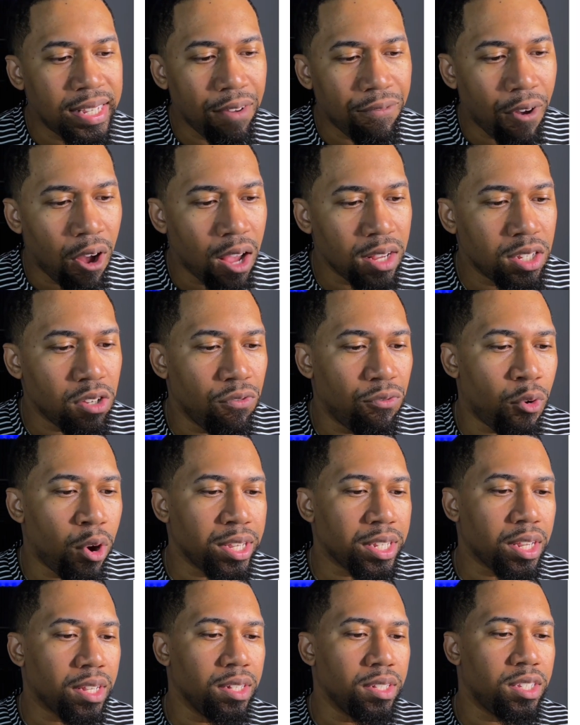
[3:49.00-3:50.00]
have also
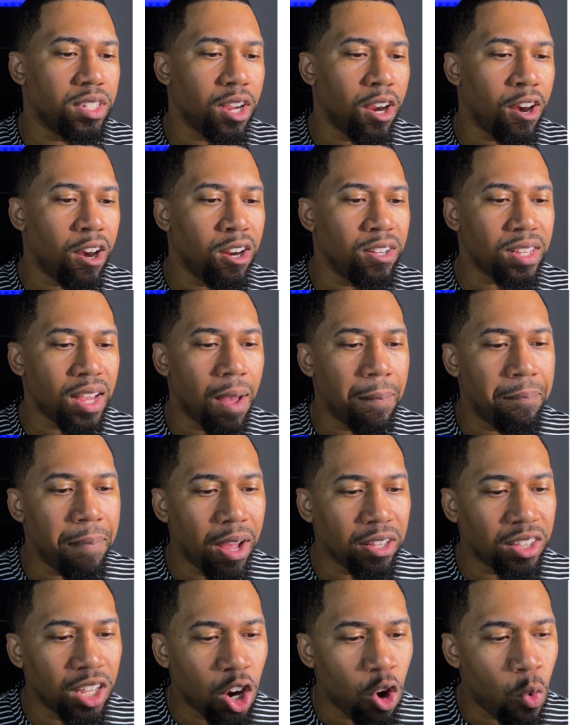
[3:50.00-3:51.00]
voiced concerns
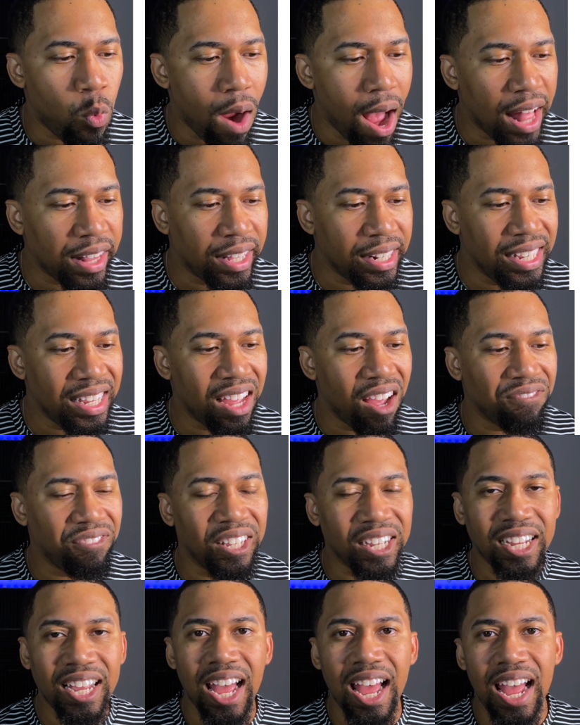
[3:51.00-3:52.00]
about the quality of the
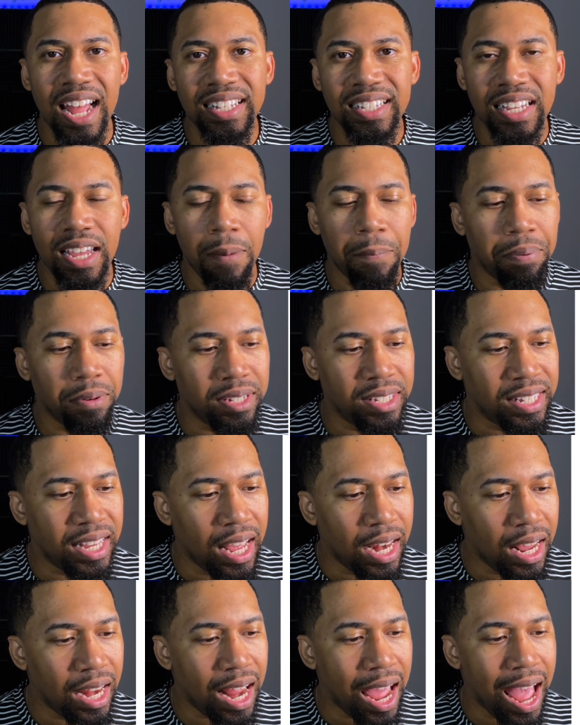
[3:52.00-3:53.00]
content
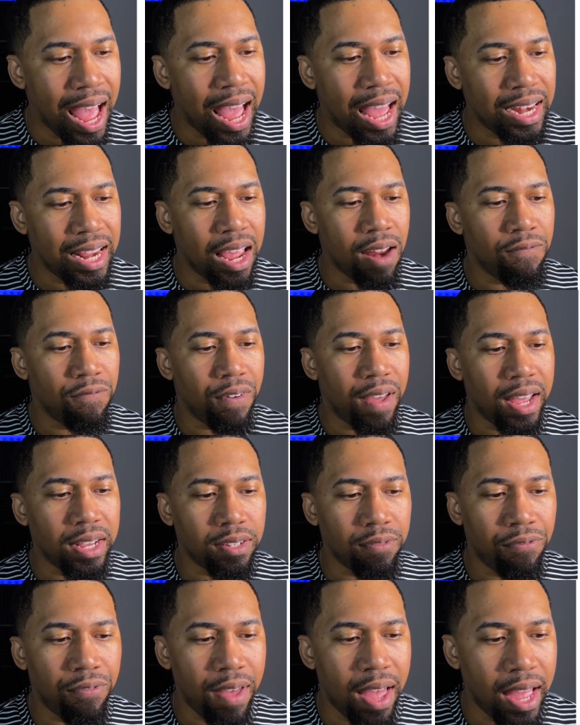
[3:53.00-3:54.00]
presented at
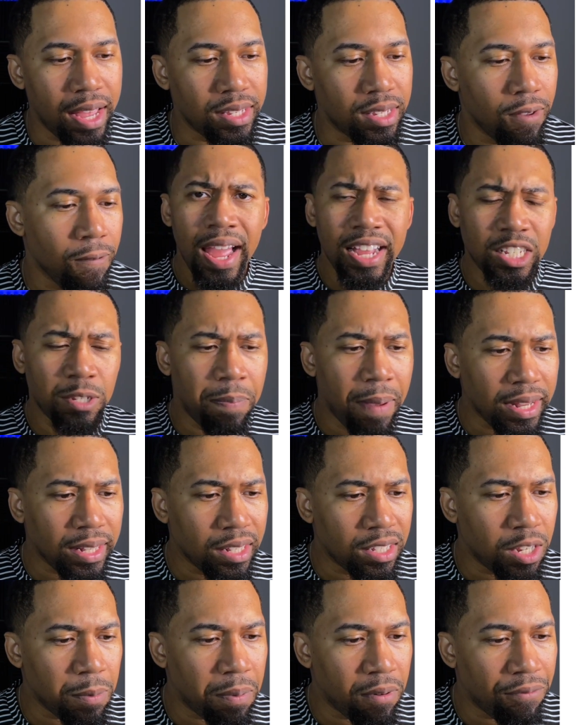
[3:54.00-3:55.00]
InvestFest.
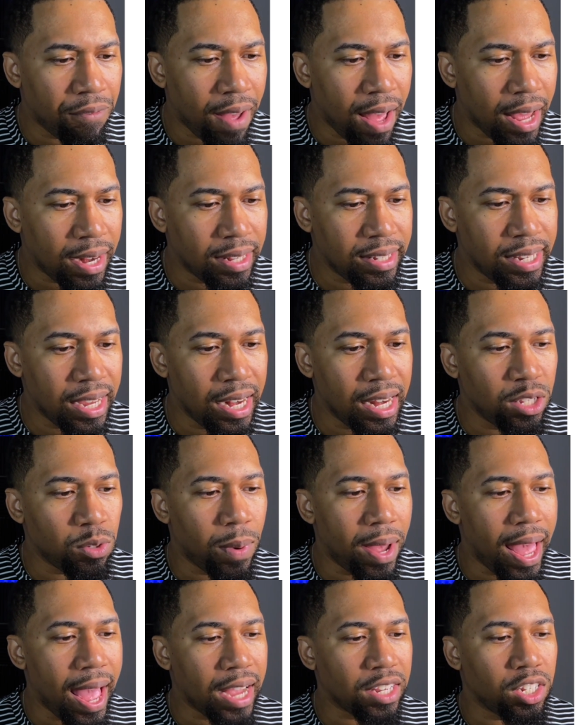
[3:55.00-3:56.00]
Expected to provide attendees with
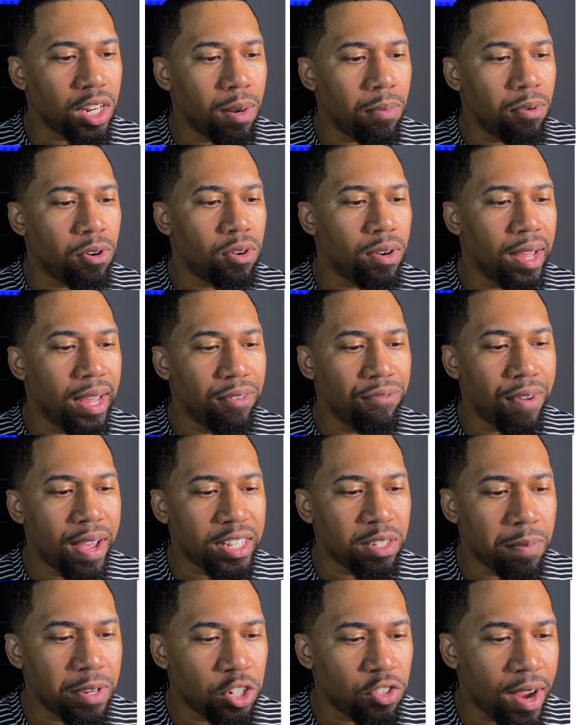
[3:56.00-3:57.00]
actionable
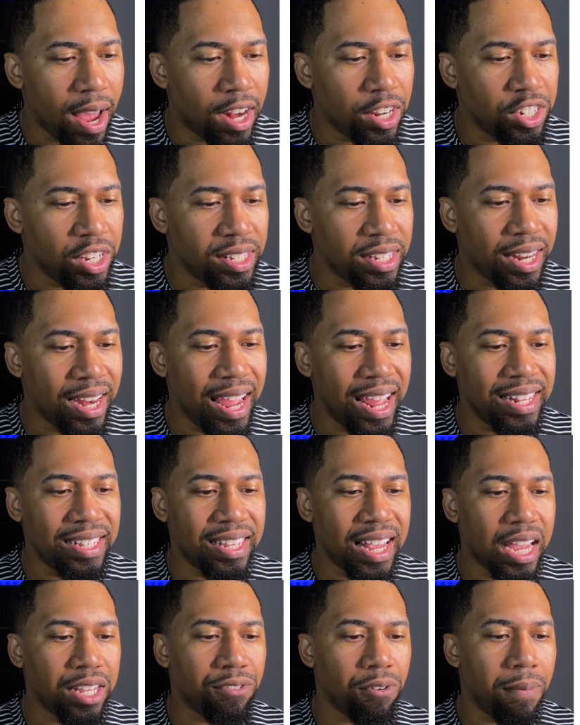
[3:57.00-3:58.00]
investment strategies and
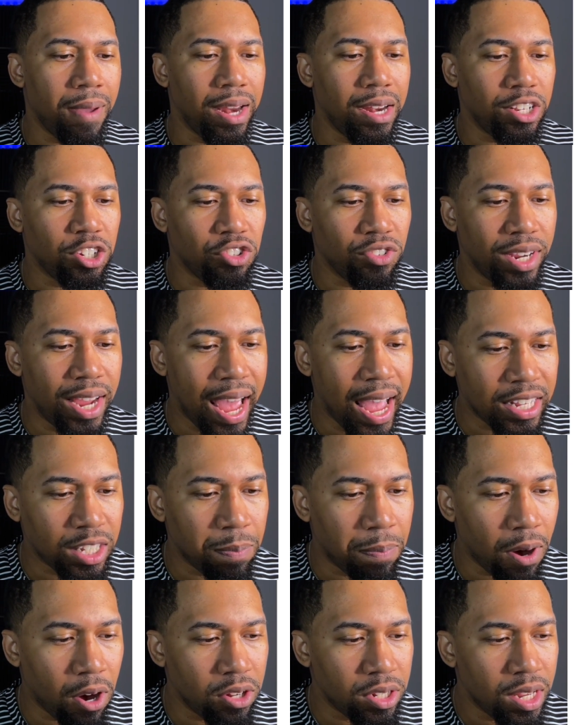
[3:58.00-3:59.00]
insights from industry
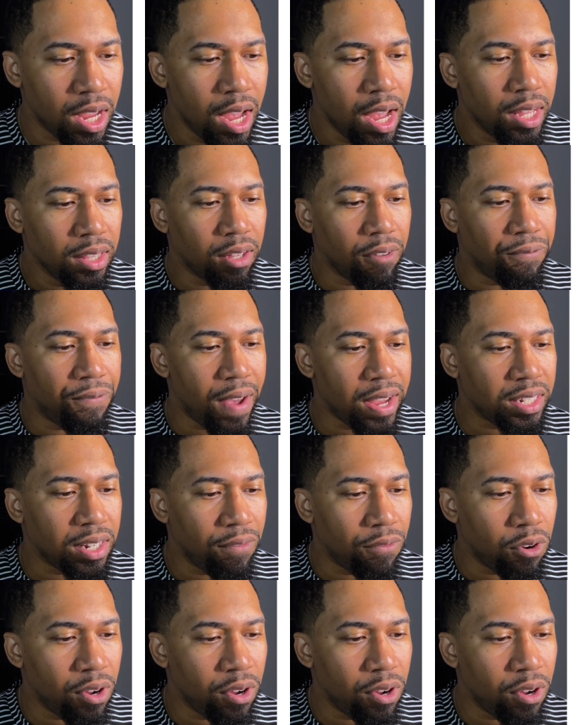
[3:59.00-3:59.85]
experts, the festival